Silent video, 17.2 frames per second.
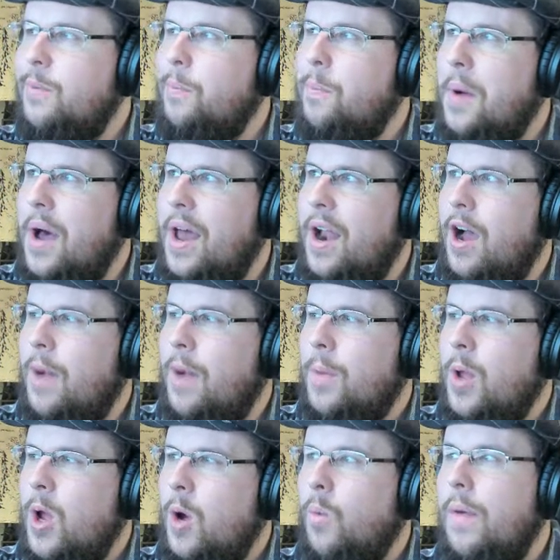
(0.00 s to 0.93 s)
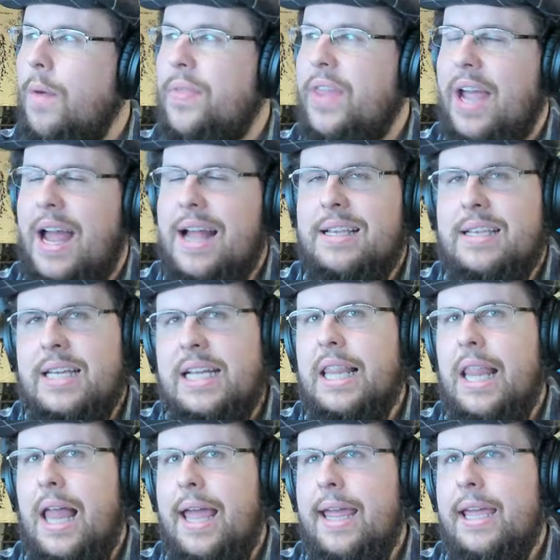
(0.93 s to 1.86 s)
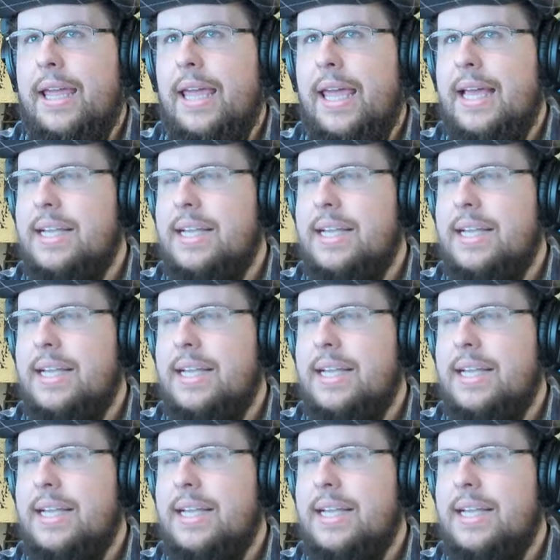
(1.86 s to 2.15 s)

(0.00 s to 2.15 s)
But one thing I did like